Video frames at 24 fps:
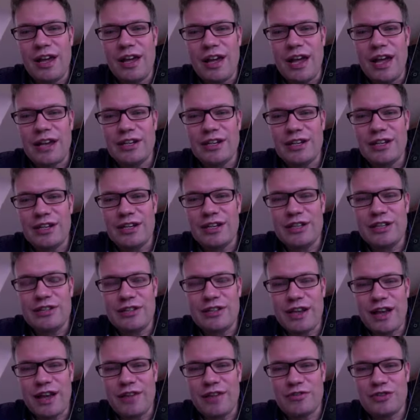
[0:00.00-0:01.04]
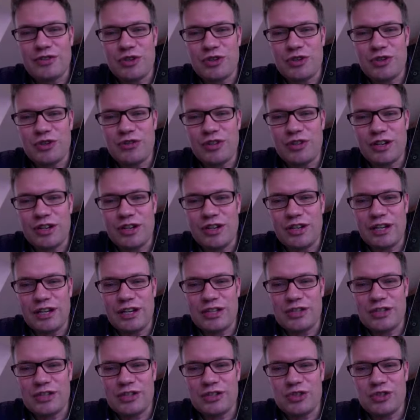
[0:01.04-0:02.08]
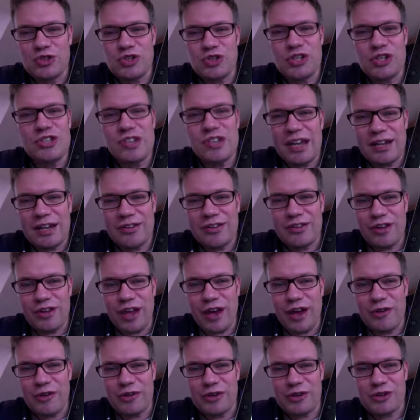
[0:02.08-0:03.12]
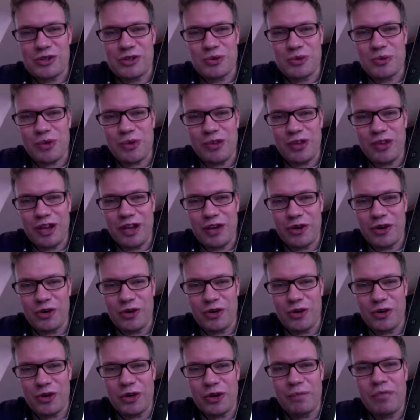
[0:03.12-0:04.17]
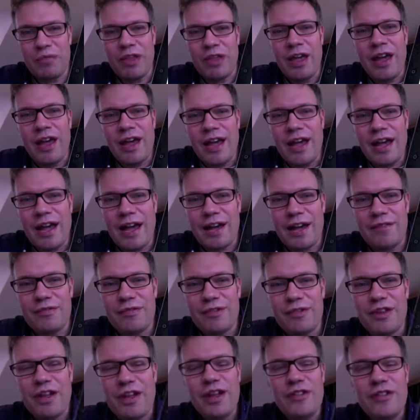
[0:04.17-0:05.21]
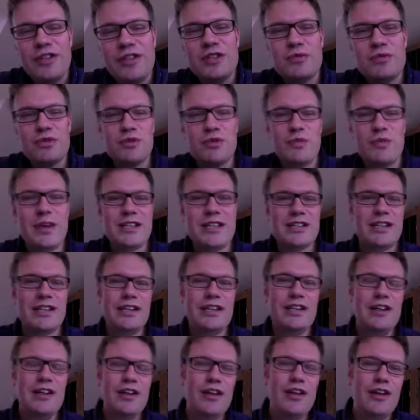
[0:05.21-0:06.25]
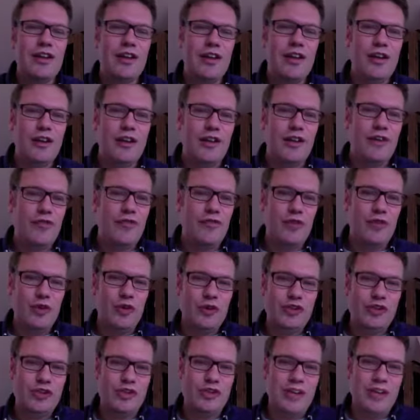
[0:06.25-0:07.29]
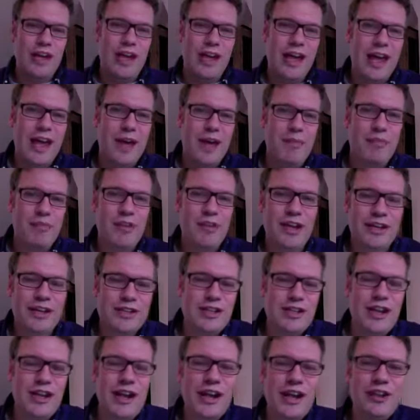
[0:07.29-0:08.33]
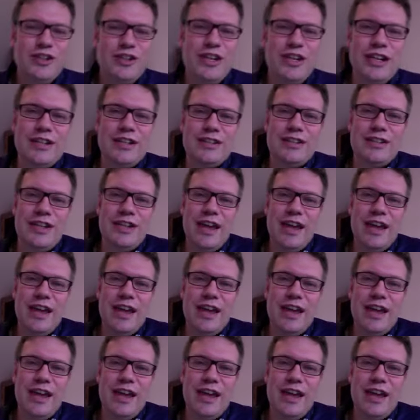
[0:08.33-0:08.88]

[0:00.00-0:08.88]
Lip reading: and you need to have certain techniques to detect errors when they occur. This was basically the first app test that I did